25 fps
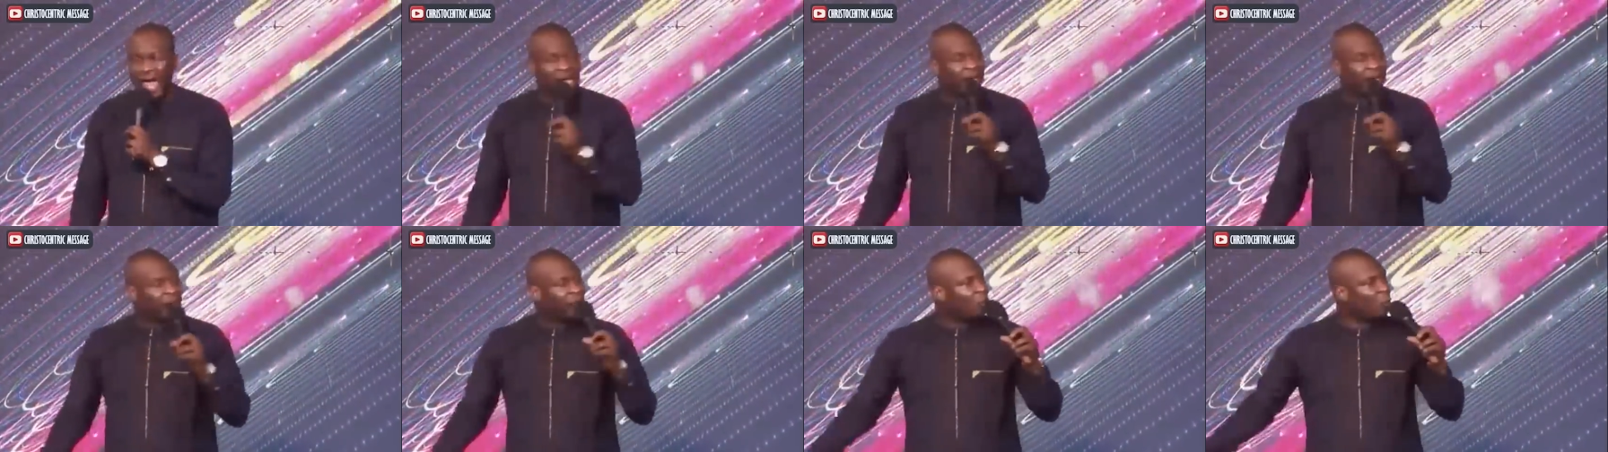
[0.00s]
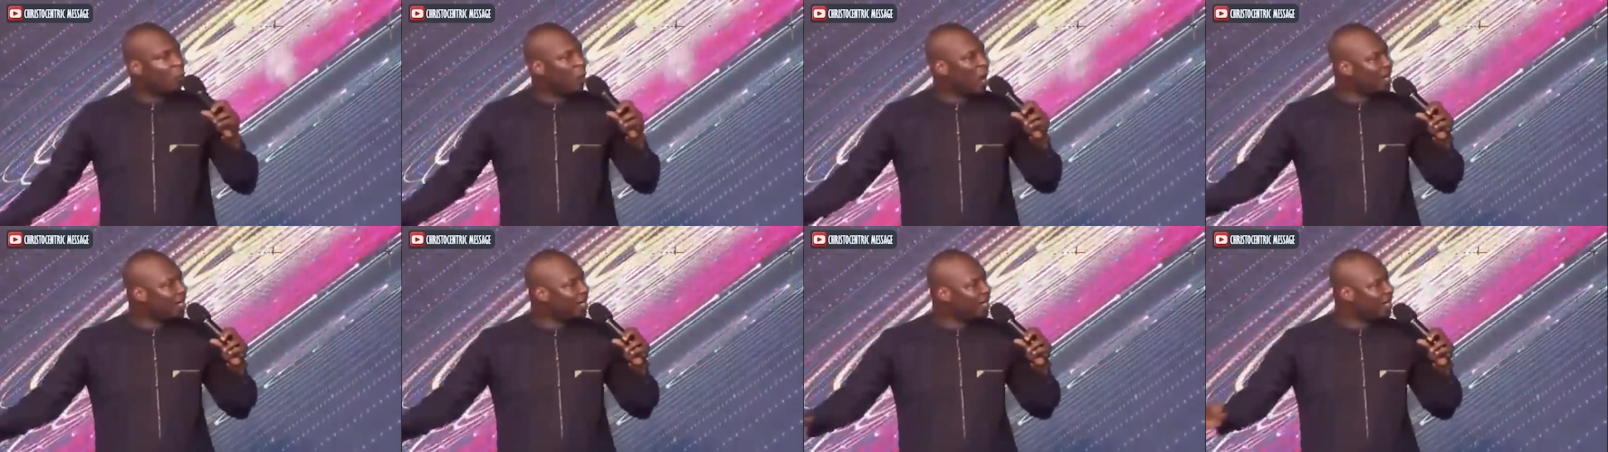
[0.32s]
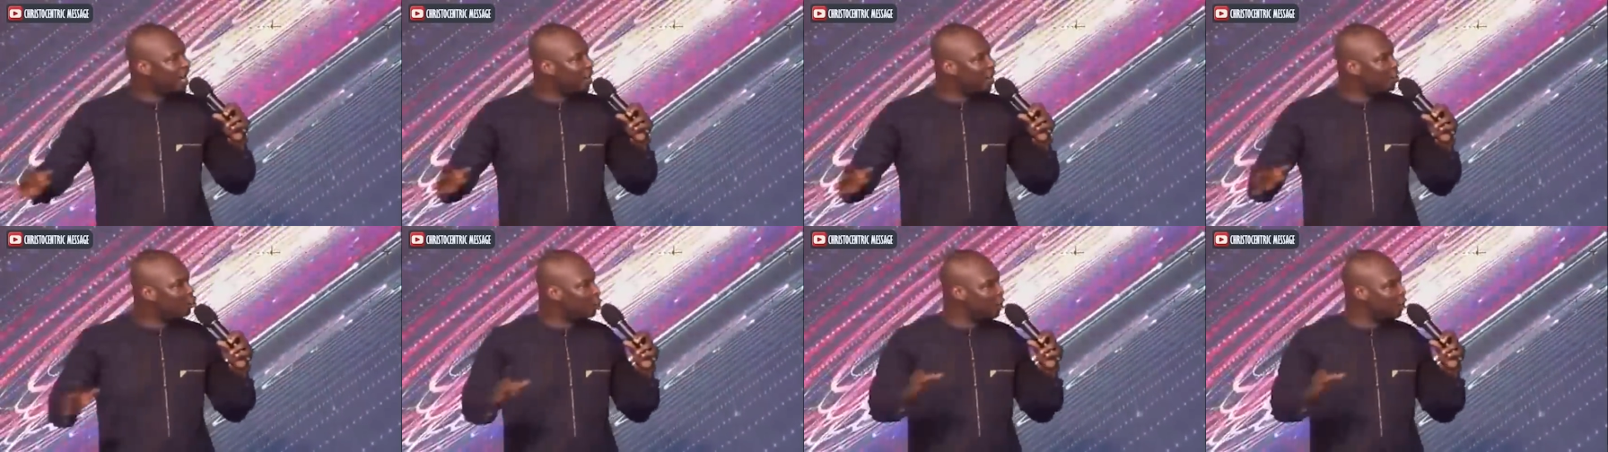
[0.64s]
Anyone
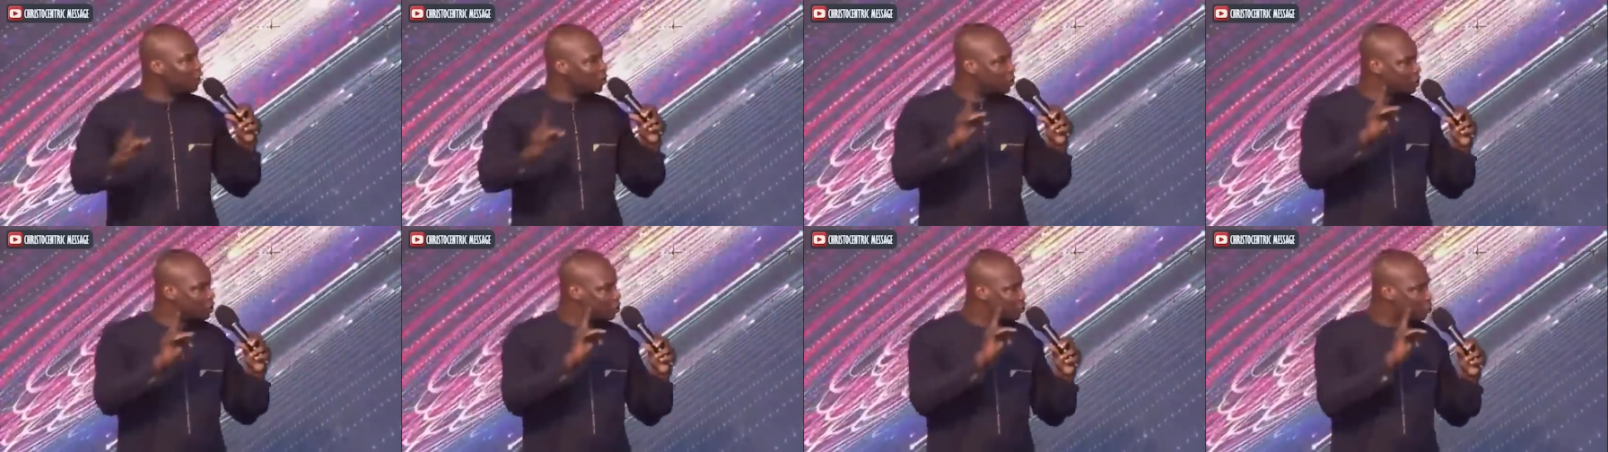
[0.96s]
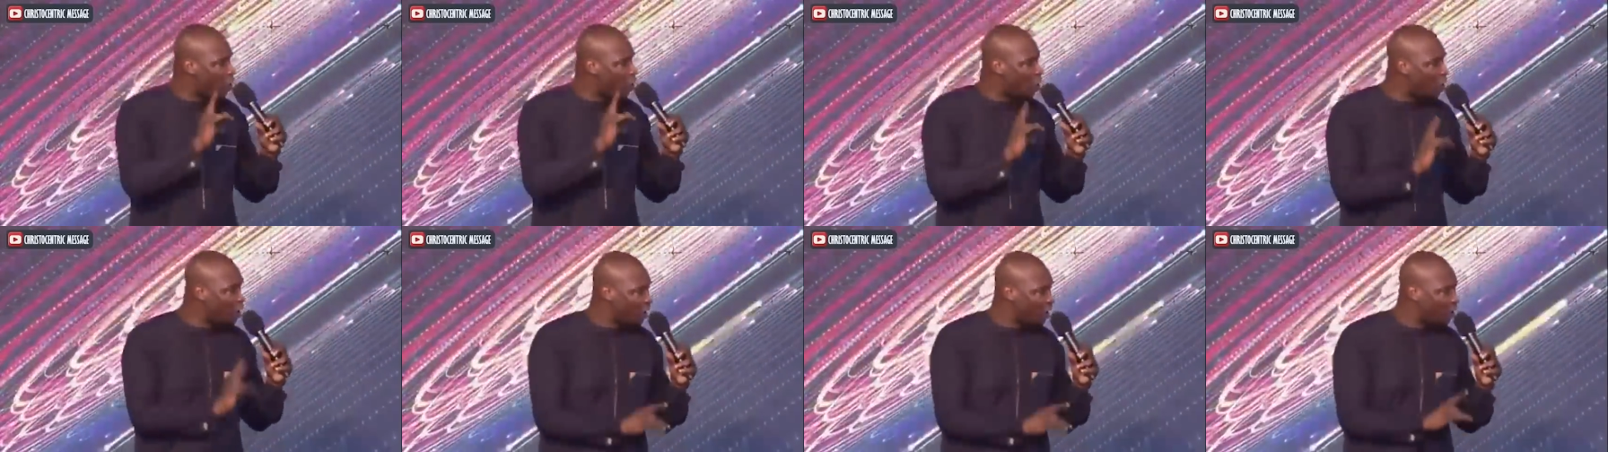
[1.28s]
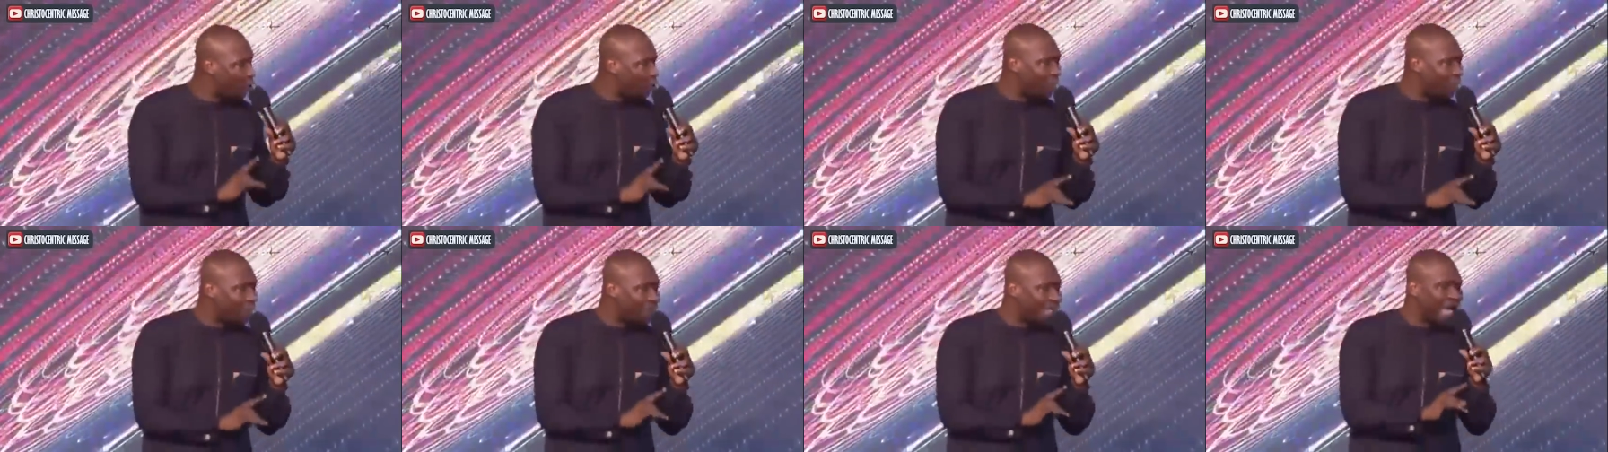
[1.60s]
here who is
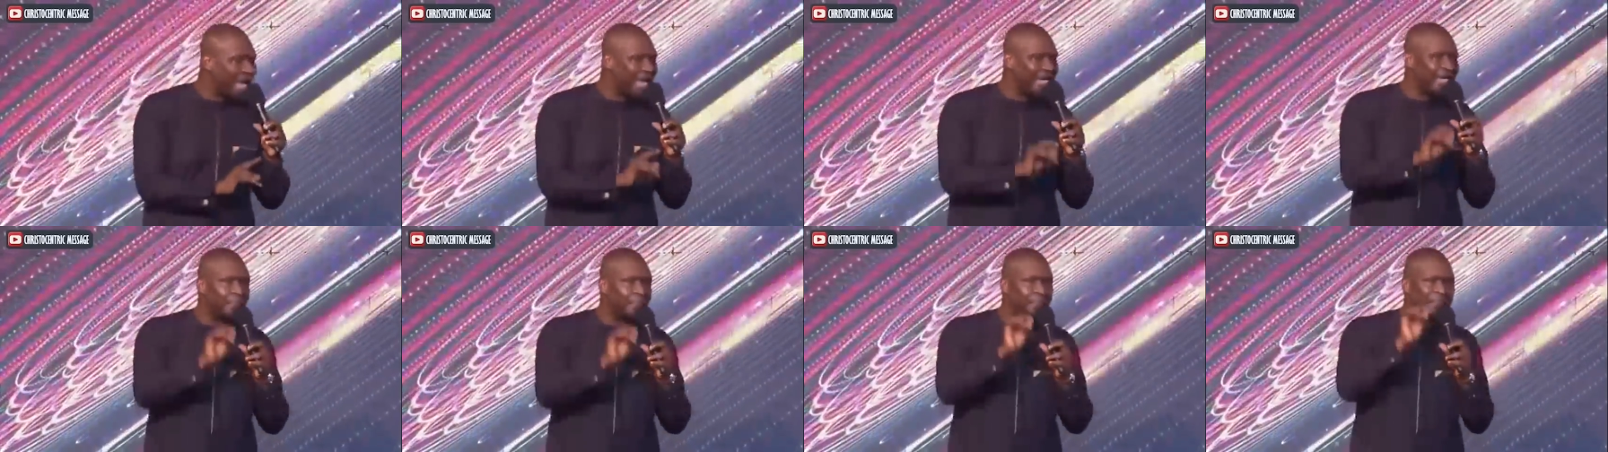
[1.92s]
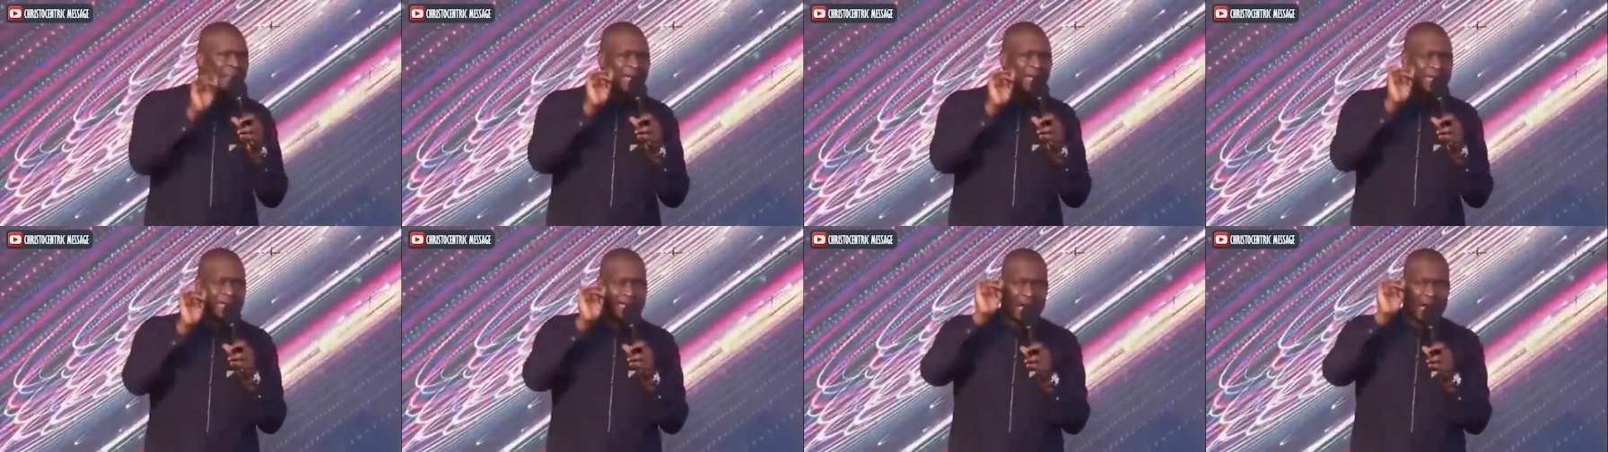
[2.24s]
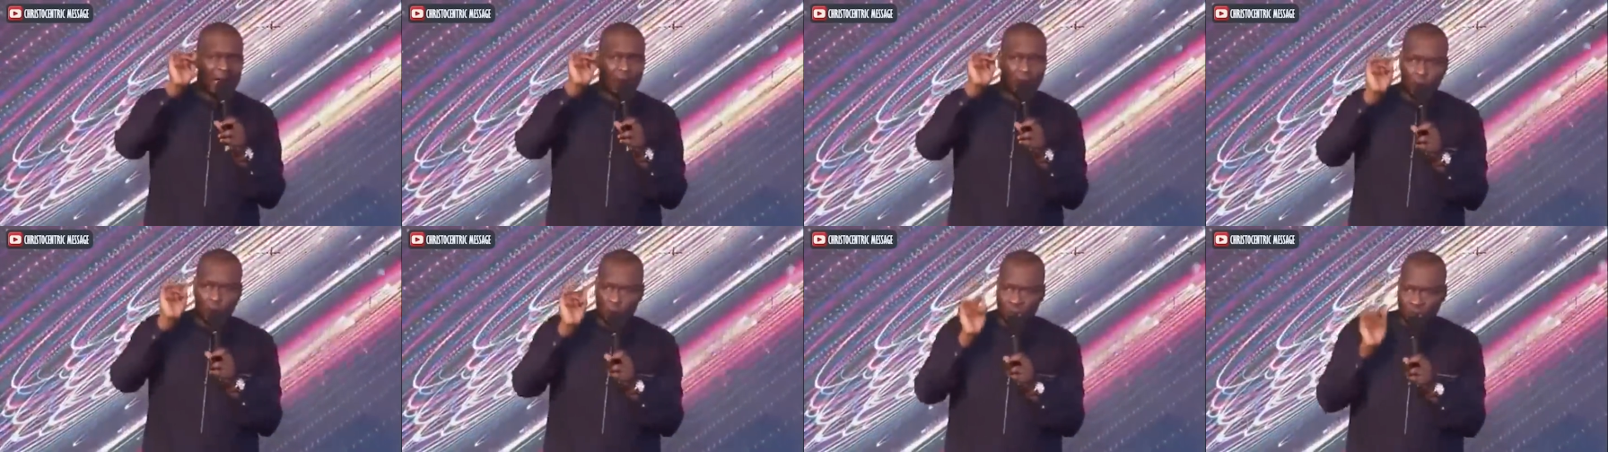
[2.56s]
struggling with any
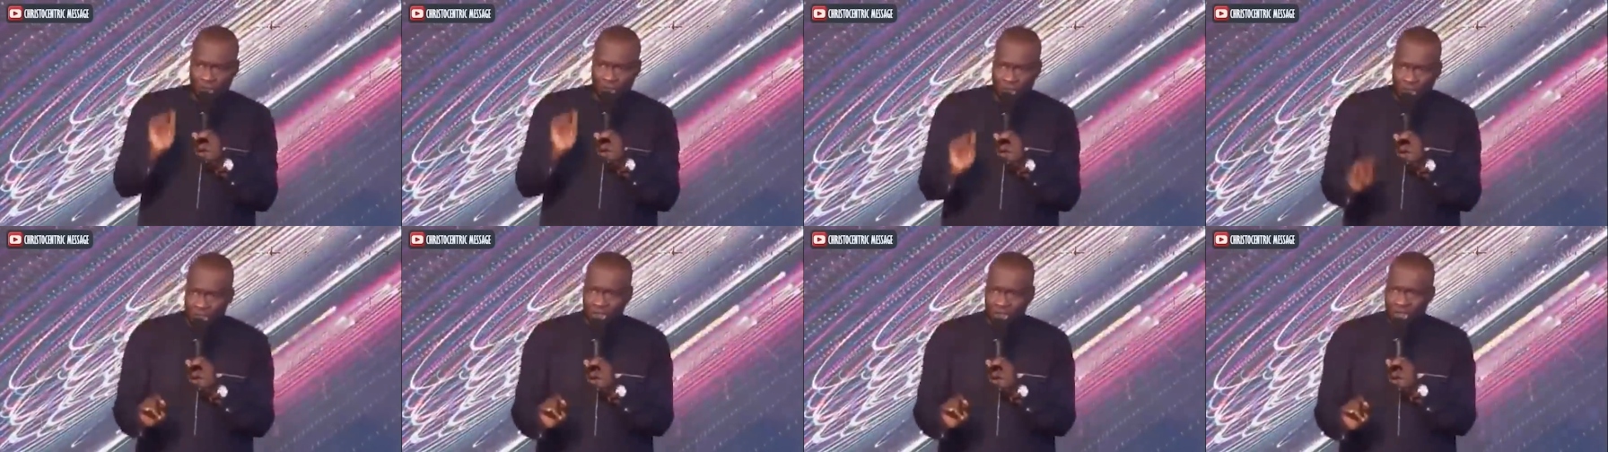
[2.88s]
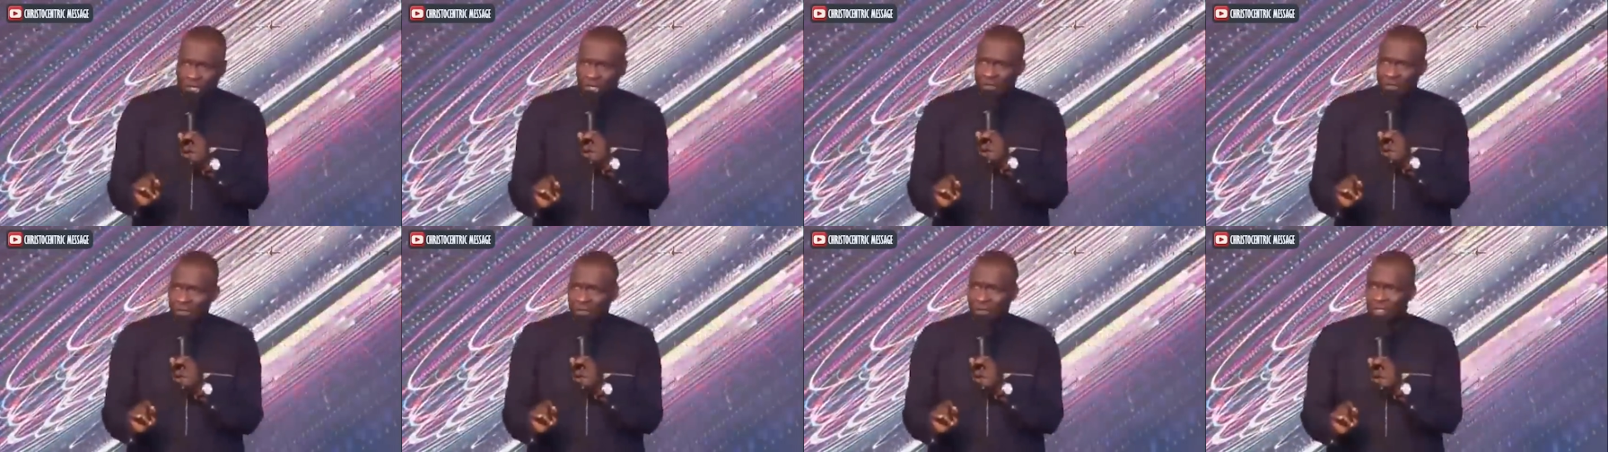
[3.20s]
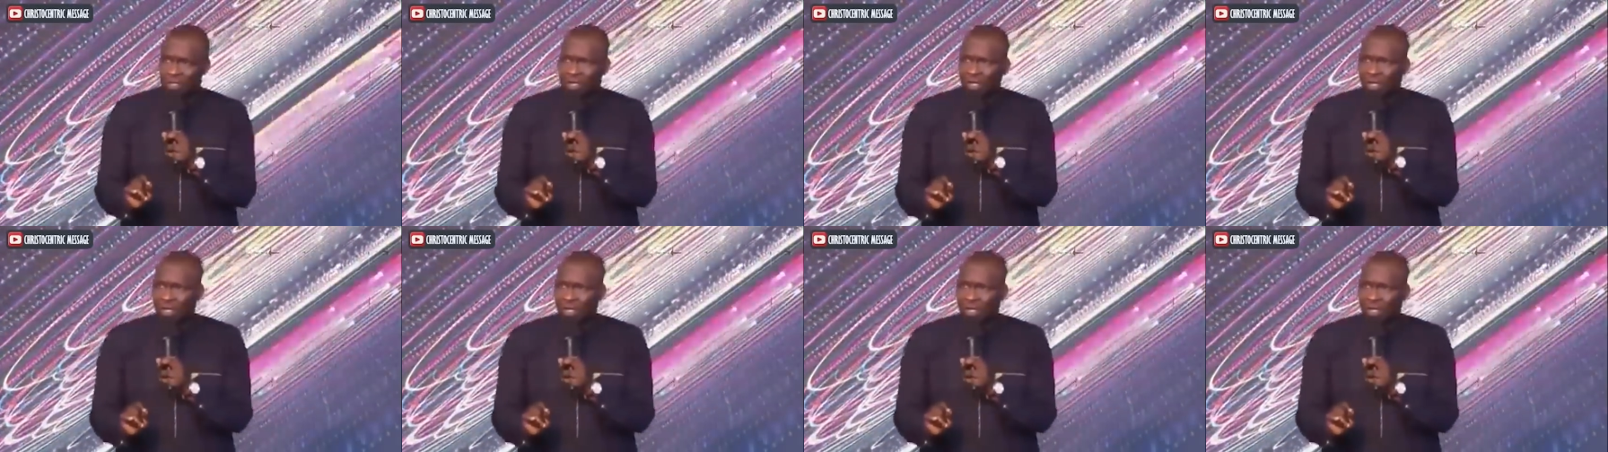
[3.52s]
medical condition,